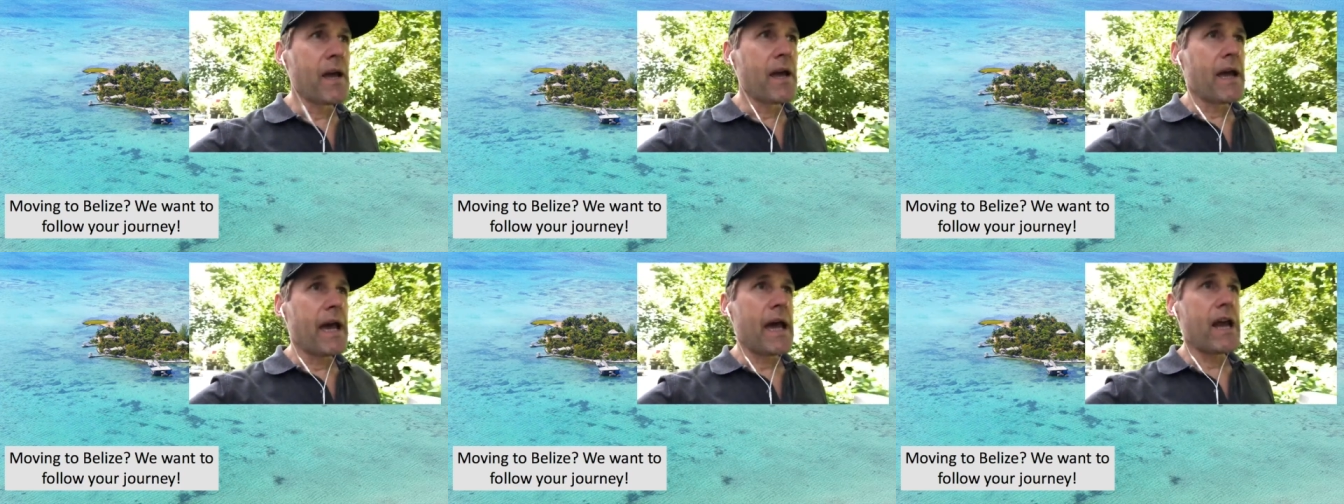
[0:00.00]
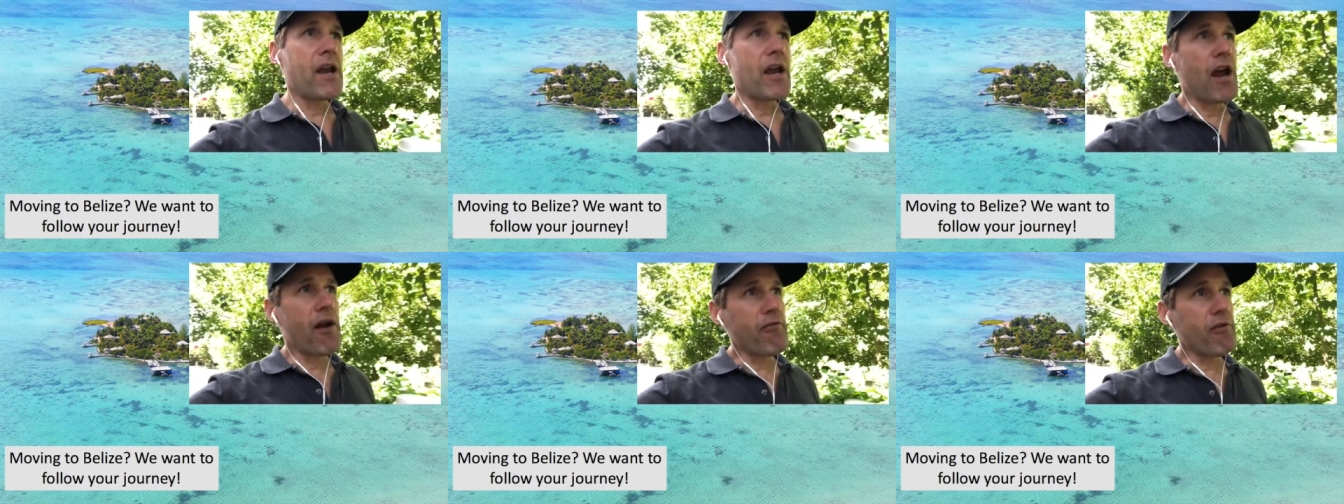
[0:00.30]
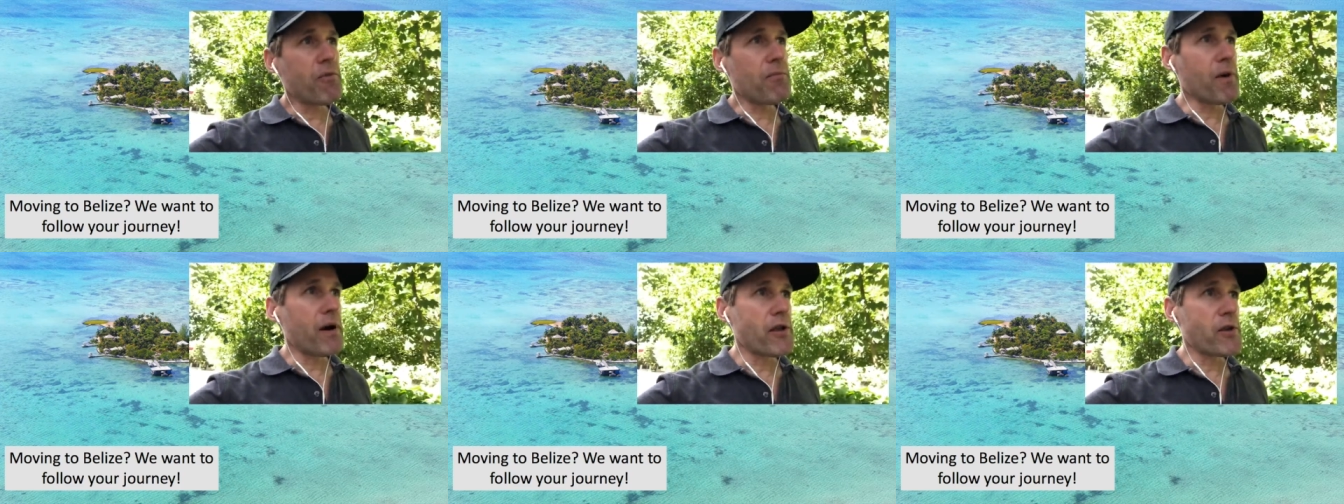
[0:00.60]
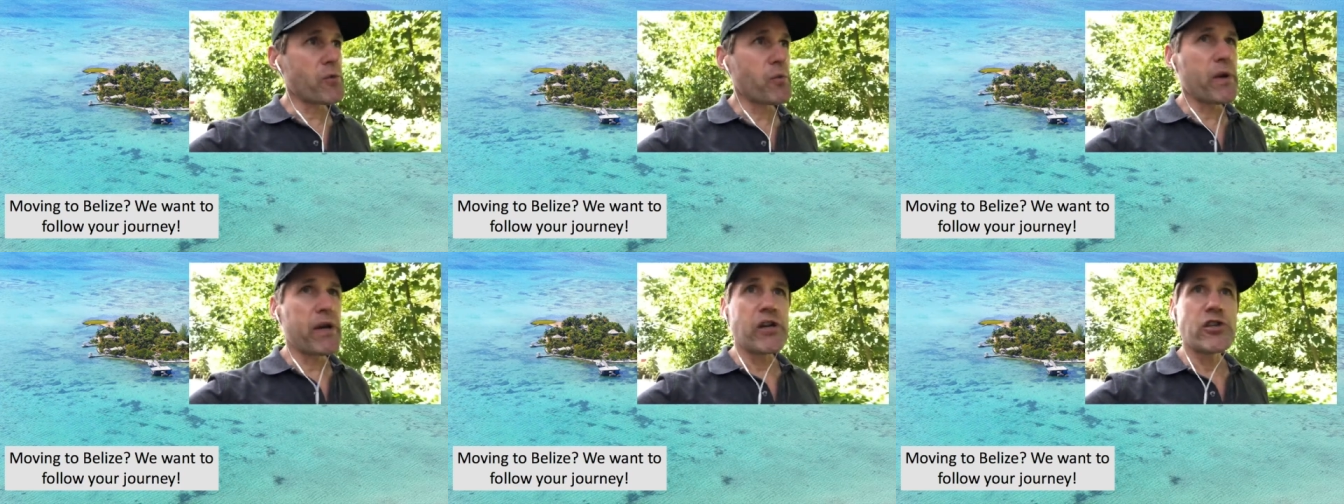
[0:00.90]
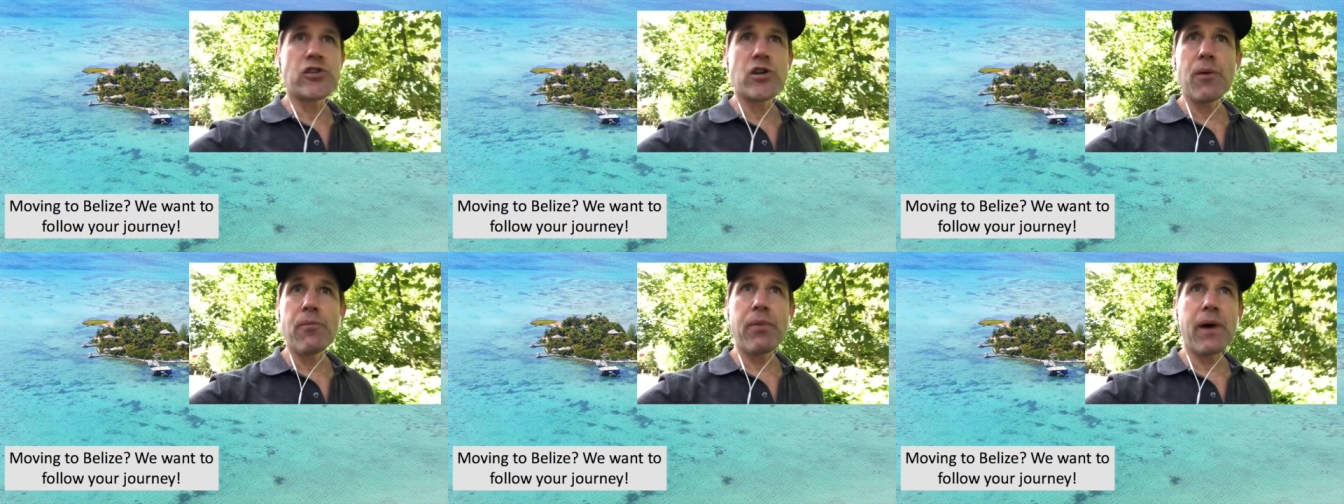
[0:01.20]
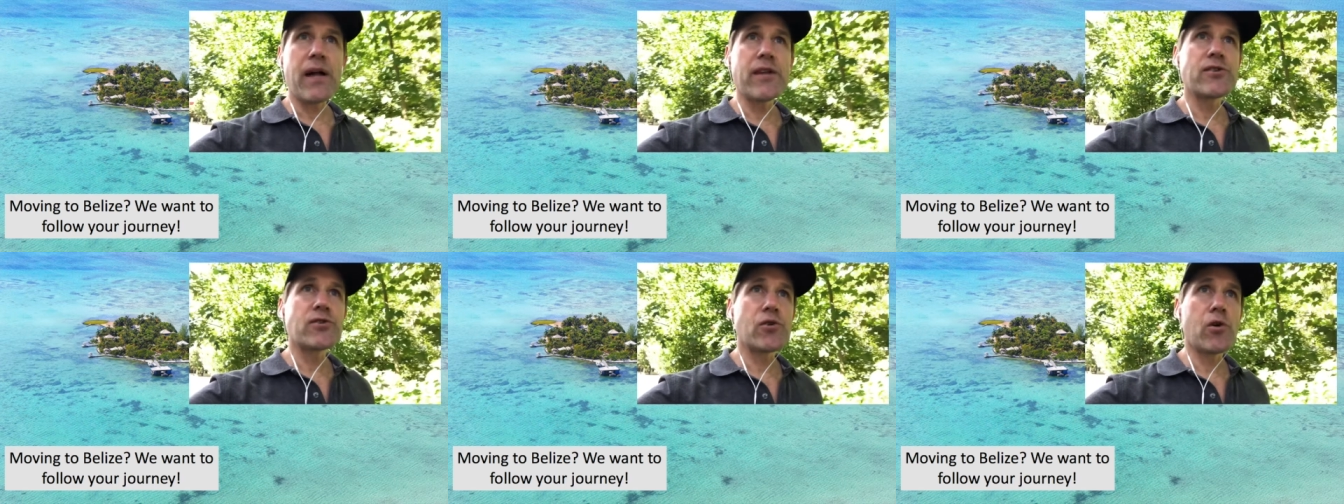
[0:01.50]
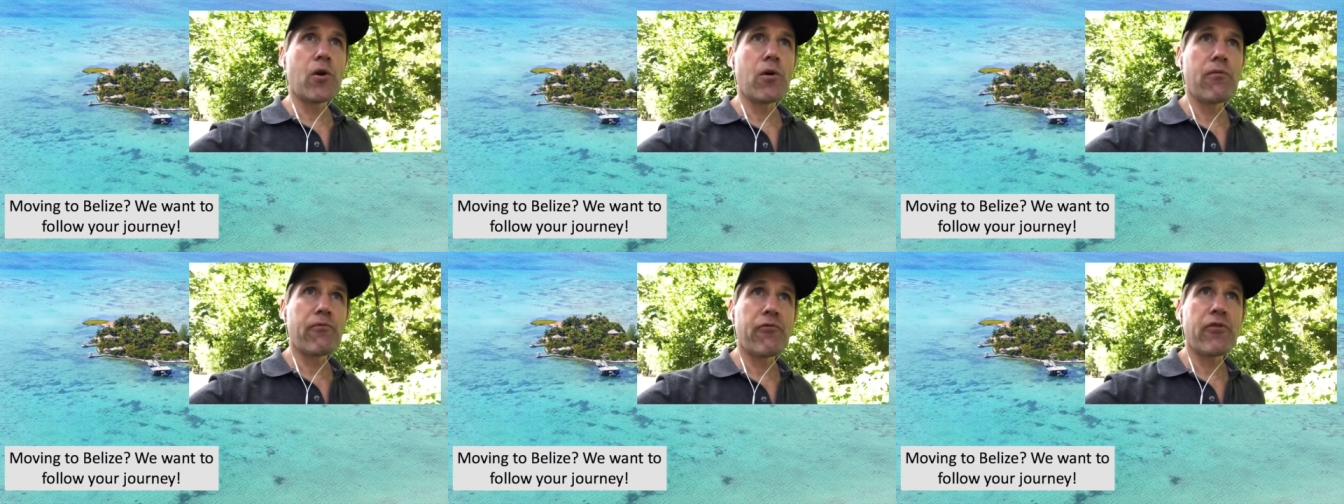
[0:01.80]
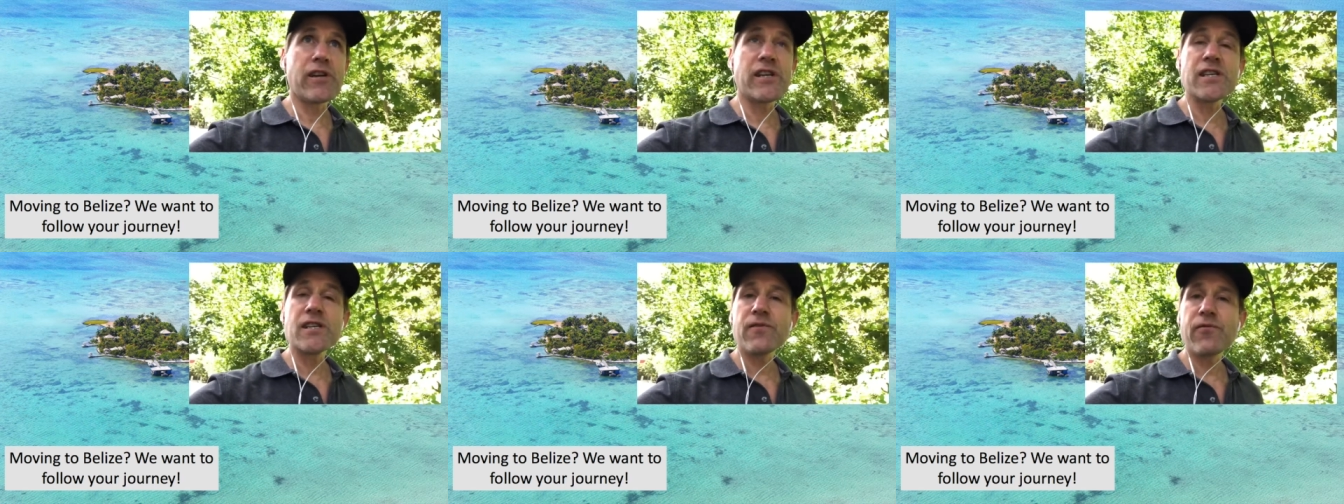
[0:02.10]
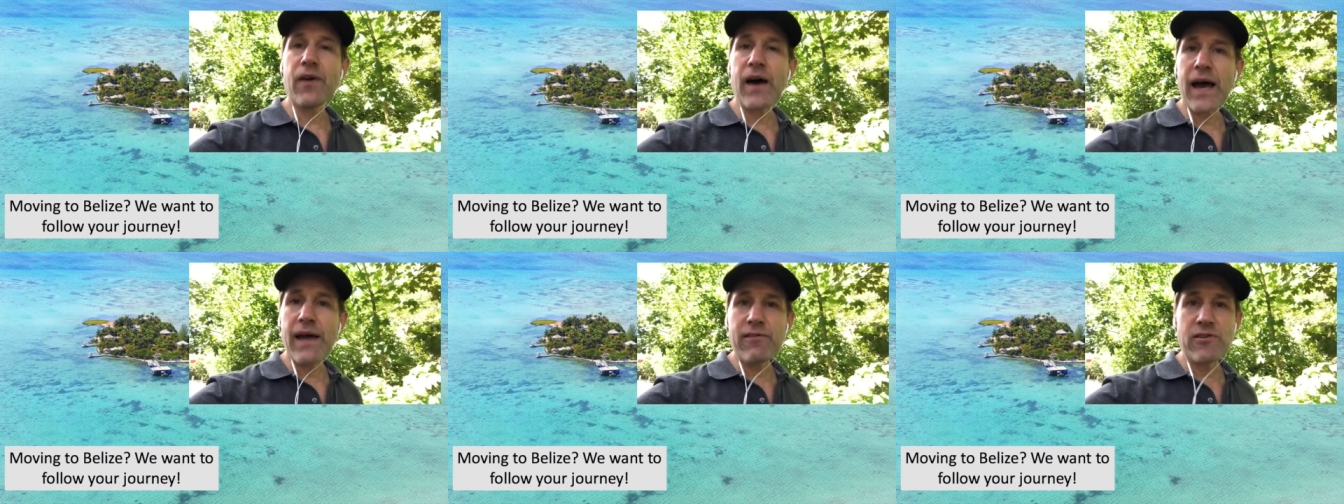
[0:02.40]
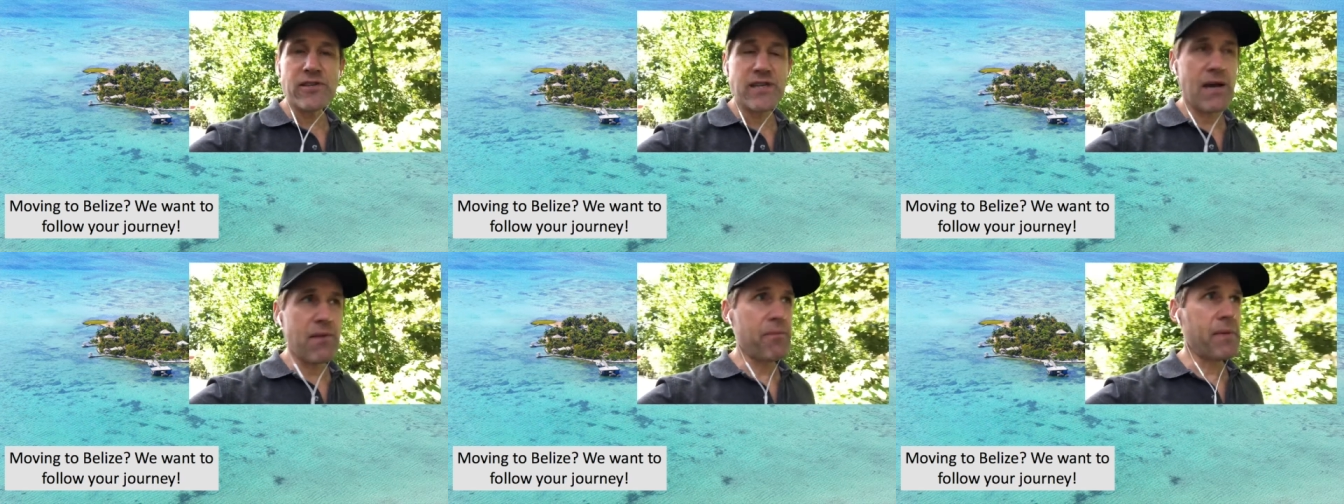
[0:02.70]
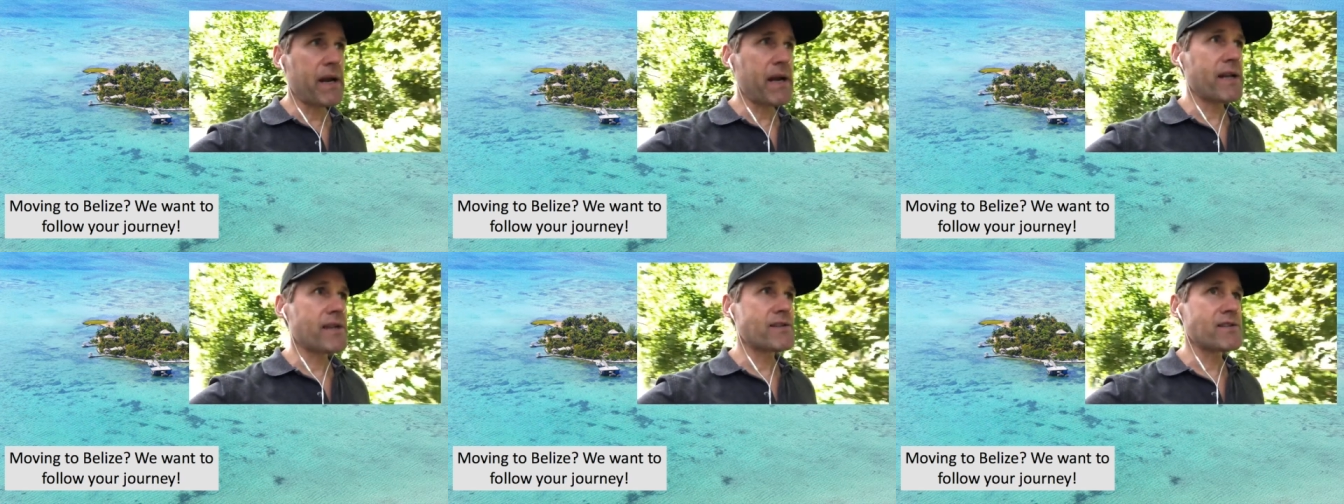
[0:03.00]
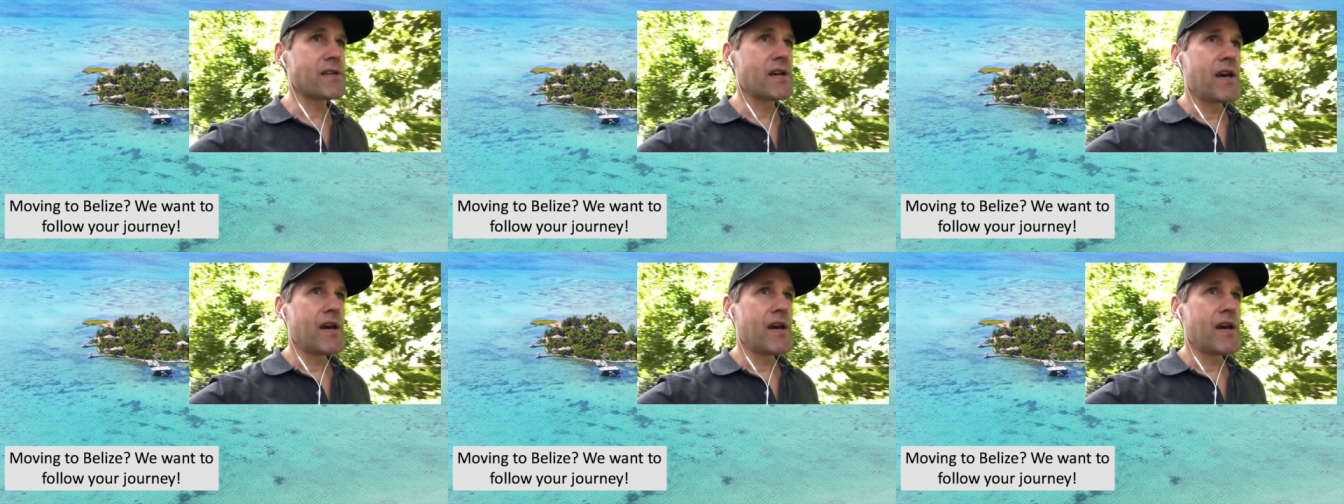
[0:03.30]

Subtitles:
And every month we could jump on Zoom for just 5 or 10 minutes